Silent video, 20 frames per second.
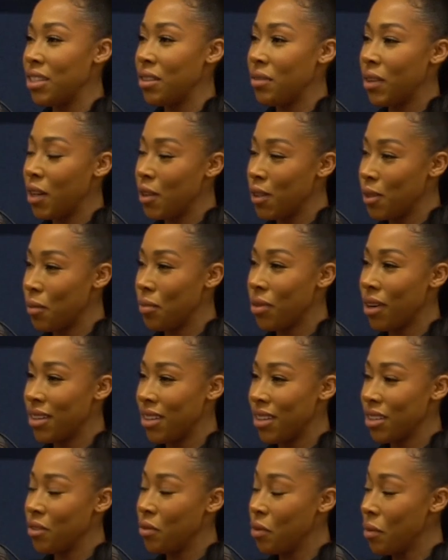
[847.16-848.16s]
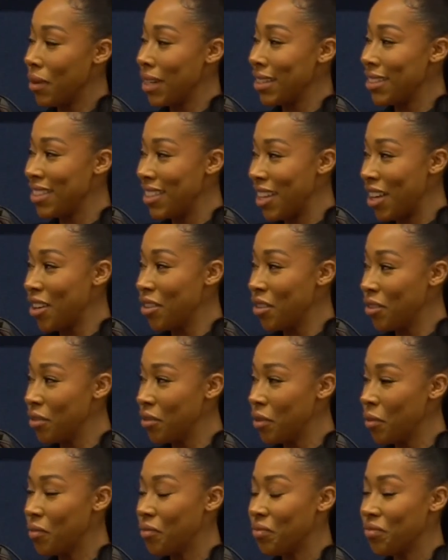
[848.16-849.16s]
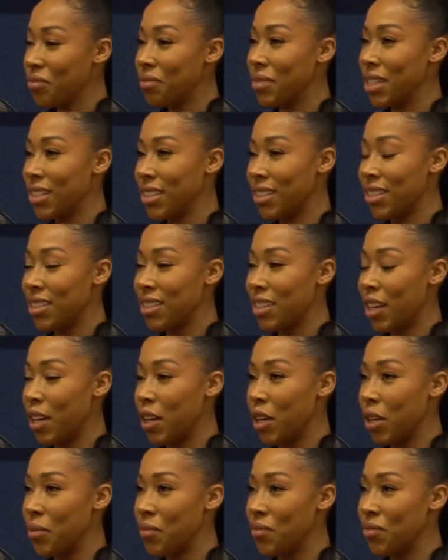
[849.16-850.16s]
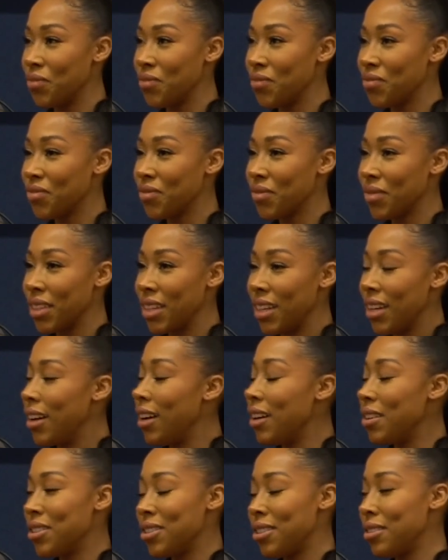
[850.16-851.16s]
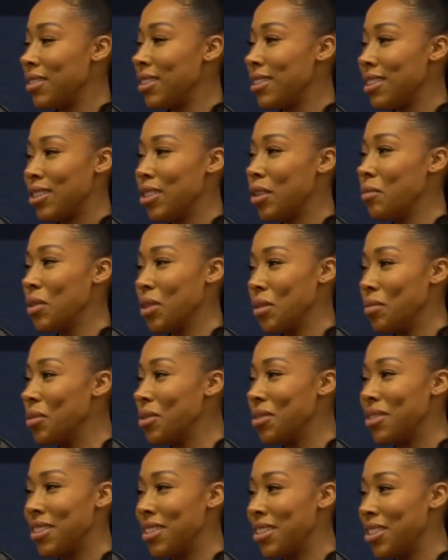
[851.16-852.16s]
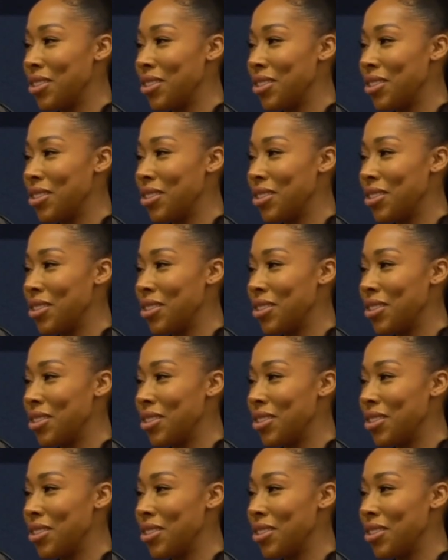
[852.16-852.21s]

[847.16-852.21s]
developed a product for myself because, there's so much more to the